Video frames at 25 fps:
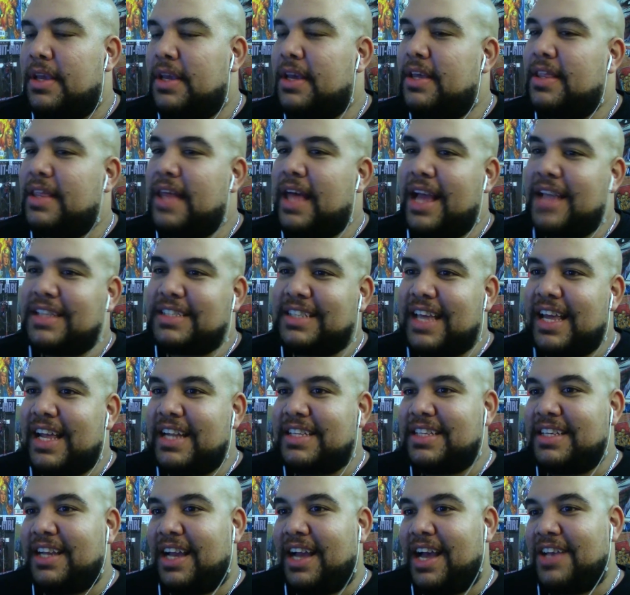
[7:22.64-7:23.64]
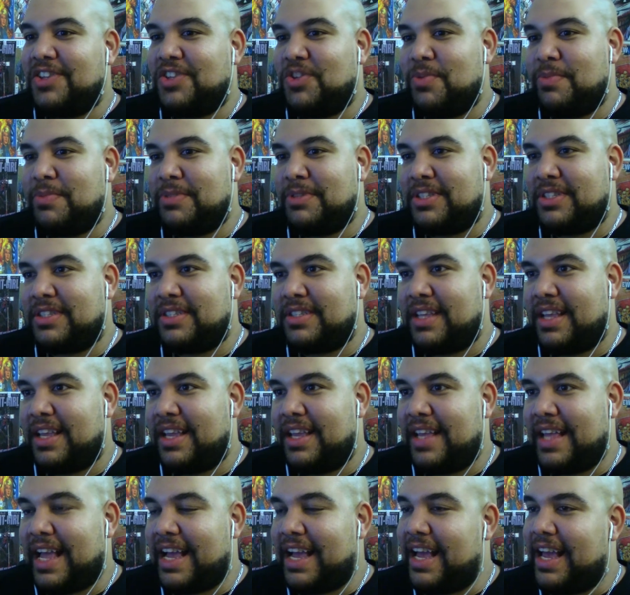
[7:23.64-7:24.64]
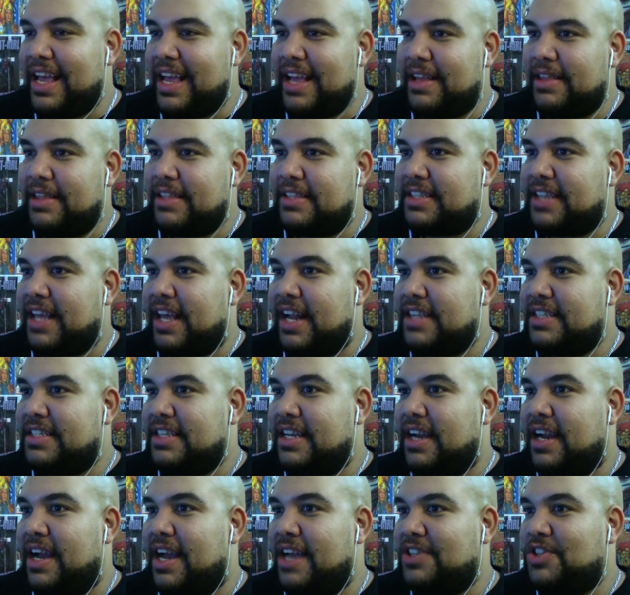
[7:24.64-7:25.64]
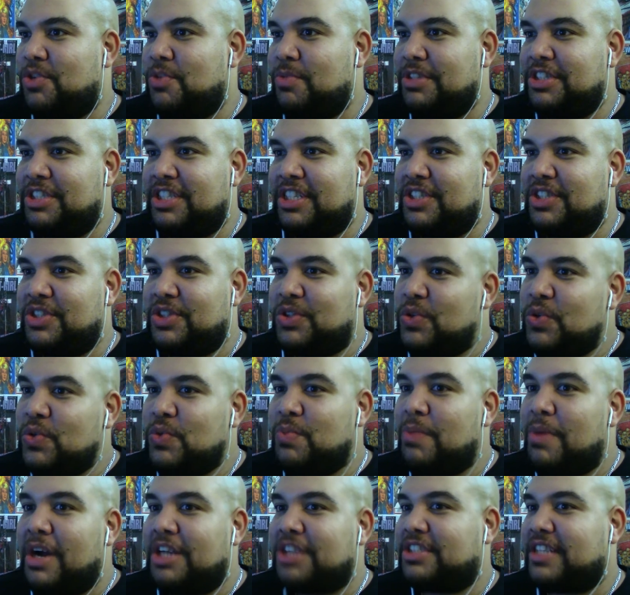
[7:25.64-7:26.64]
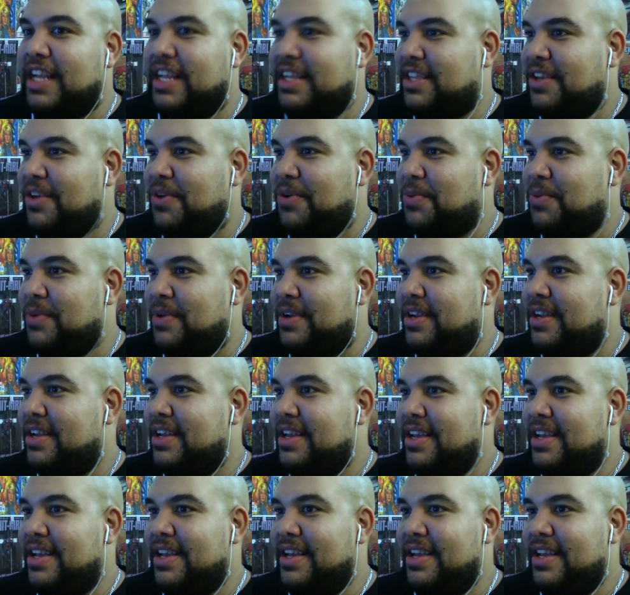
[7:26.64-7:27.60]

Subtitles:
Yeah, that skeleton costume's the skeleton costume is just too much like the old one.